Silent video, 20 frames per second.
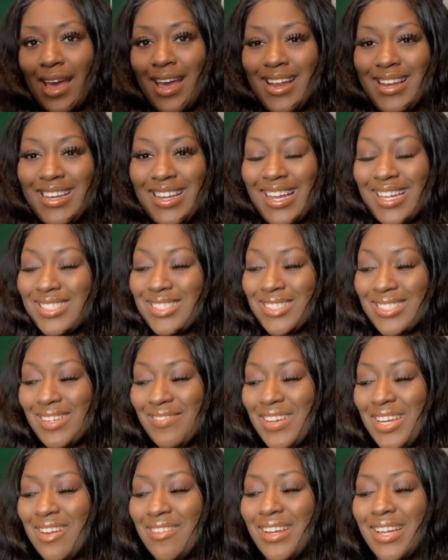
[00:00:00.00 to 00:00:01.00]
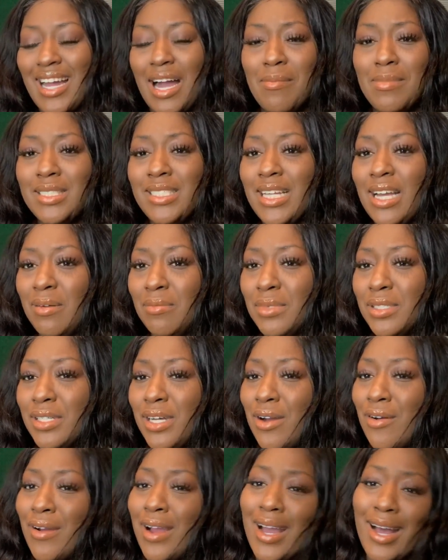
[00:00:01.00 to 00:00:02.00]
And yes, so let me know in the comments down
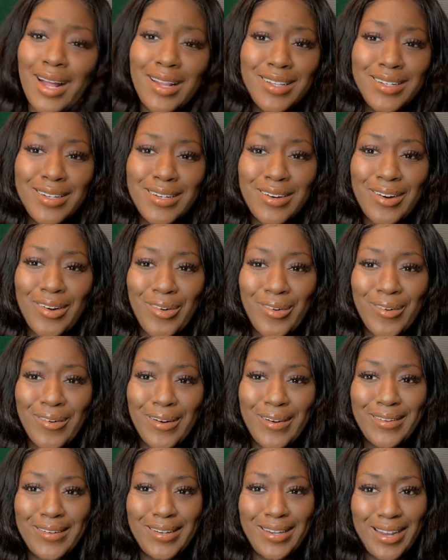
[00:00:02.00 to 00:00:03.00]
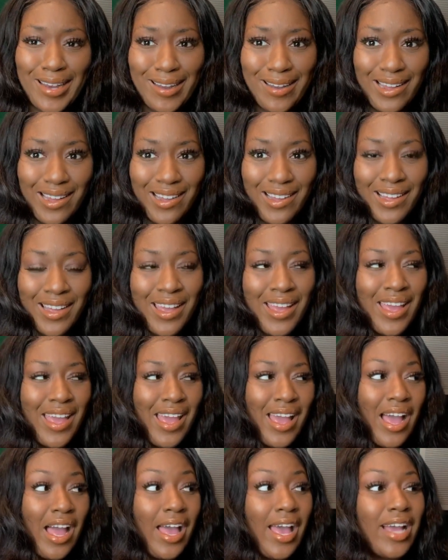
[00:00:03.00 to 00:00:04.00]
below, color or nah.
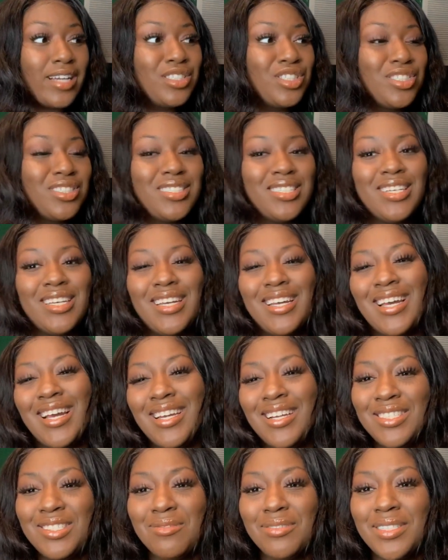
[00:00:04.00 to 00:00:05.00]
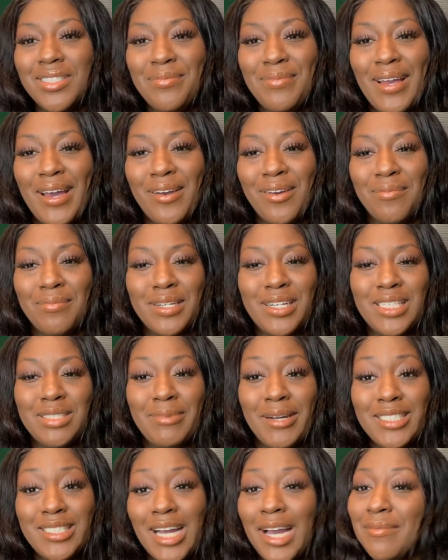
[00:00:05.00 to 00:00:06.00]
Actually, it doesn't really matter, because
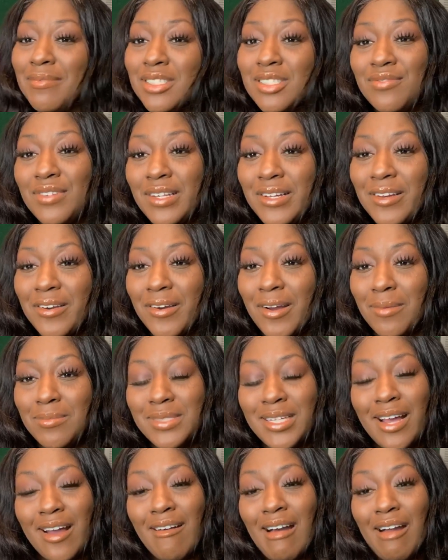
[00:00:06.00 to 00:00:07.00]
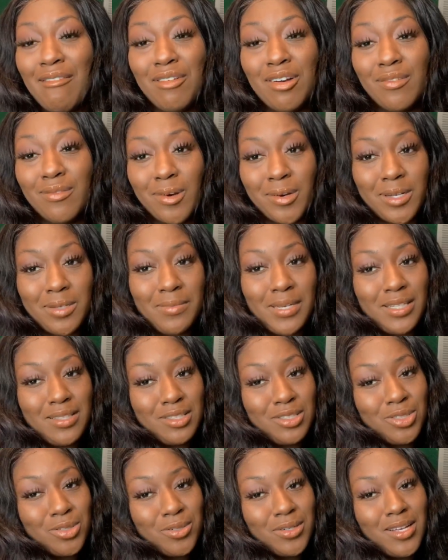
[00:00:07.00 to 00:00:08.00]
by the time this video comes out, I would have already made the
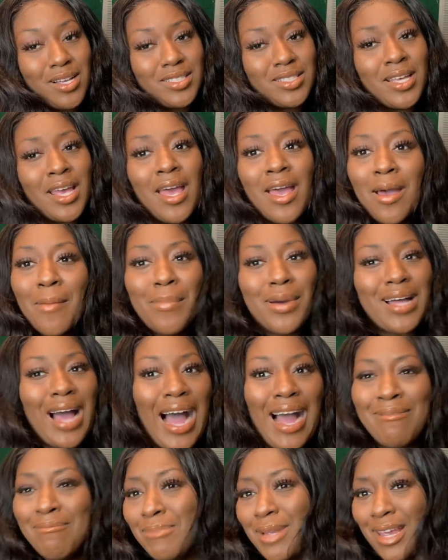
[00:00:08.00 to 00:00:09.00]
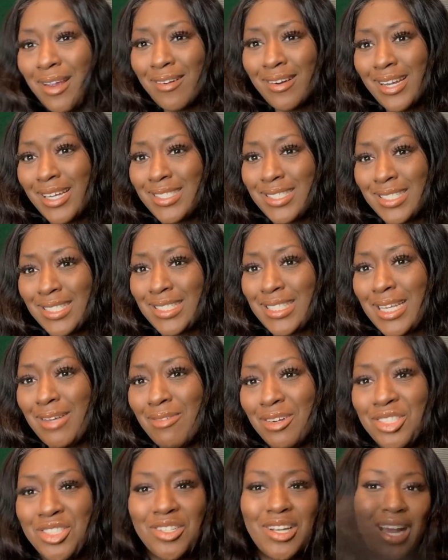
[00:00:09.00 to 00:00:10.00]
choice. But I'm curious to see
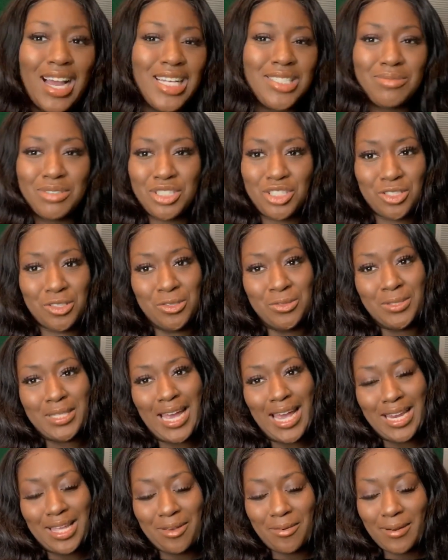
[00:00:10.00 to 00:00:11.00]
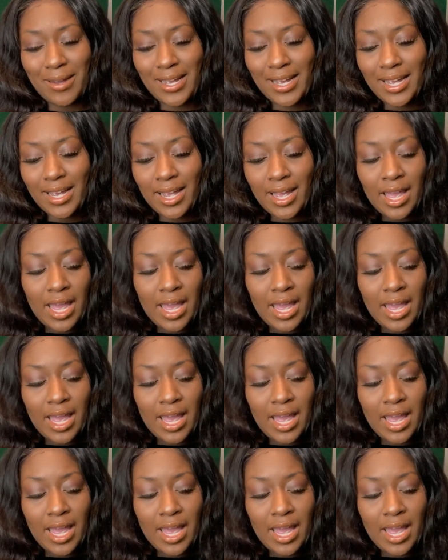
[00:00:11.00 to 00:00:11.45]
what you guys would choose anyway.